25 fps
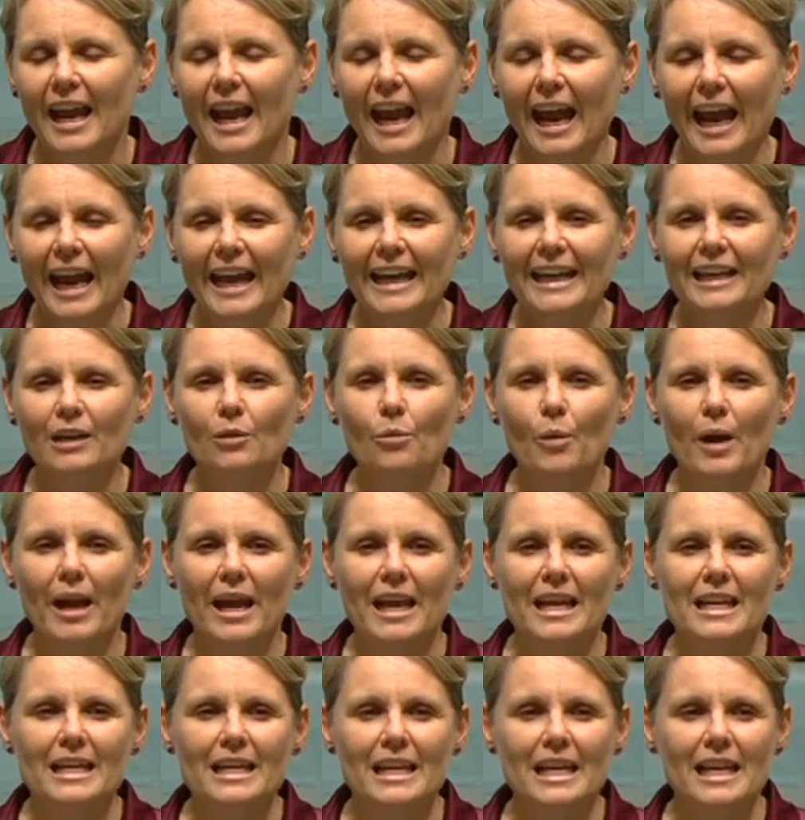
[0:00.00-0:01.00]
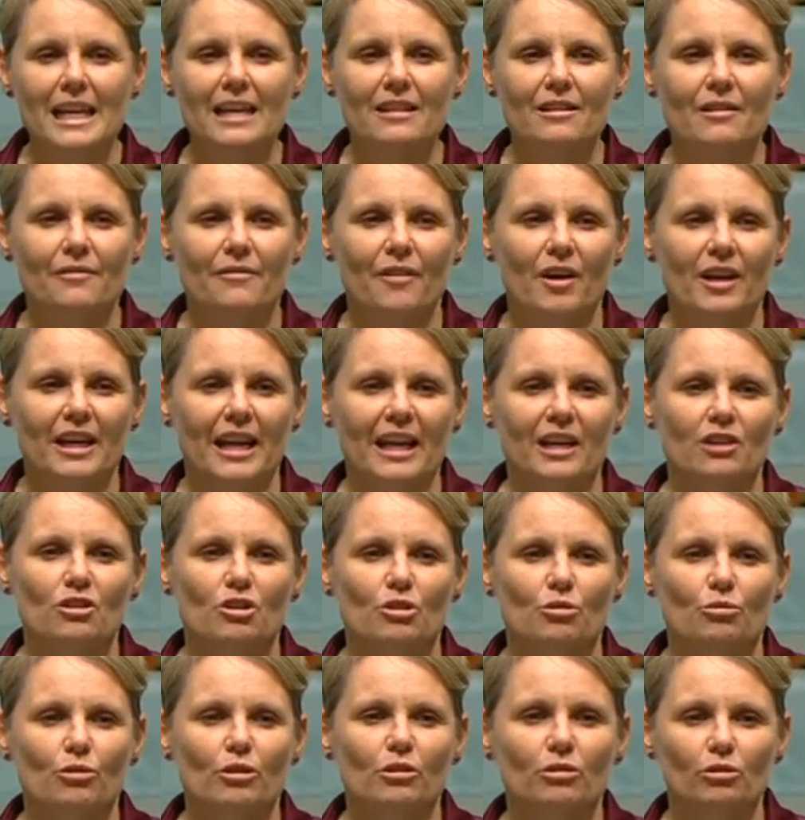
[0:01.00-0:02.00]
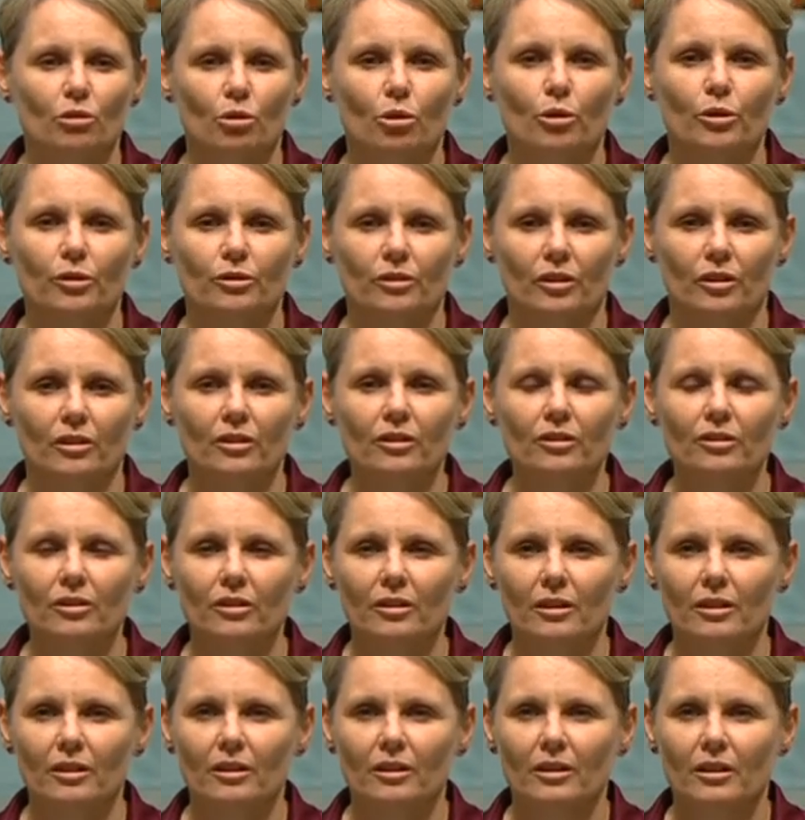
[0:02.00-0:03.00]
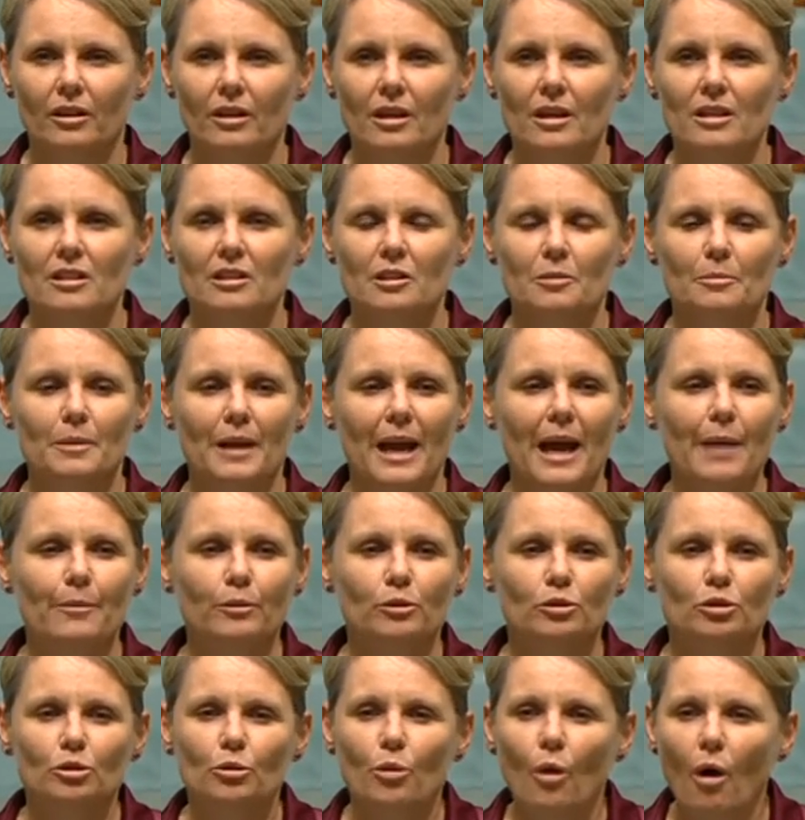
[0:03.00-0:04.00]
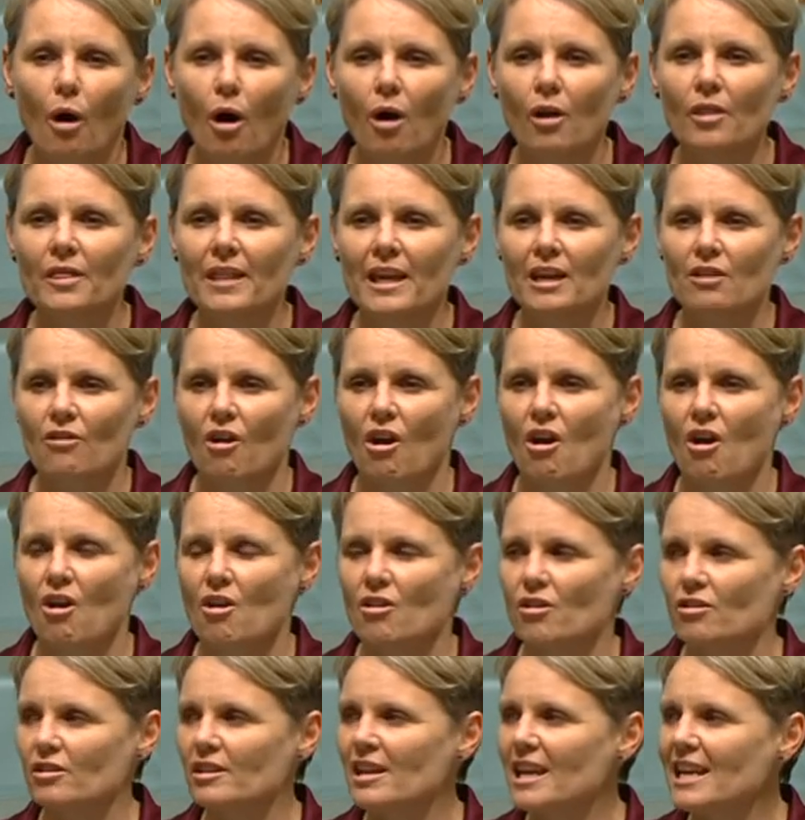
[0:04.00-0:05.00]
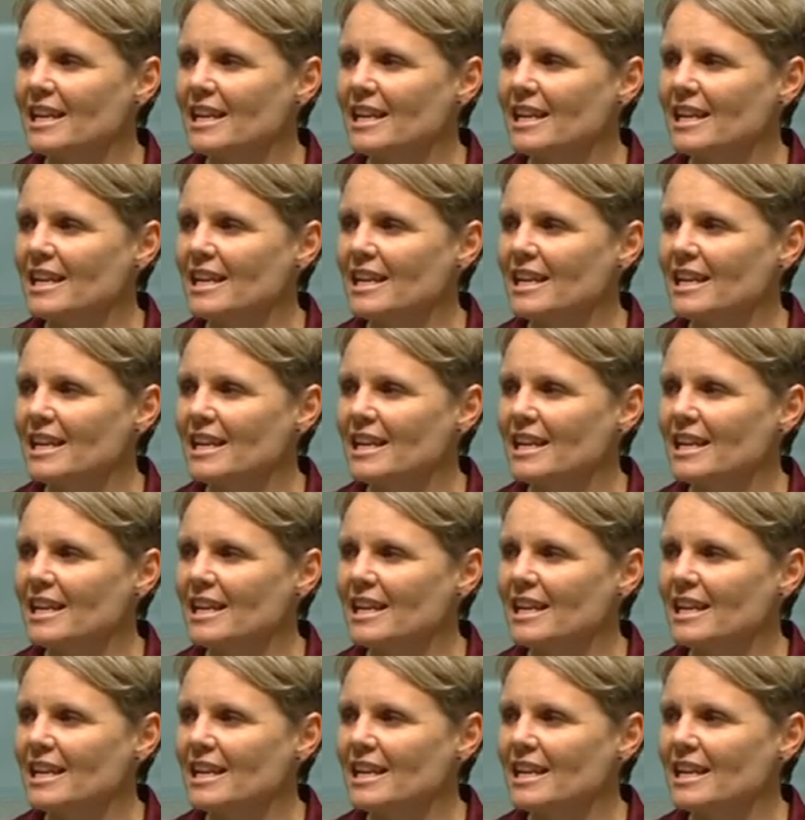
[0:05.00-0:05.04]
anywhere near the financial resources to be able to, on their own,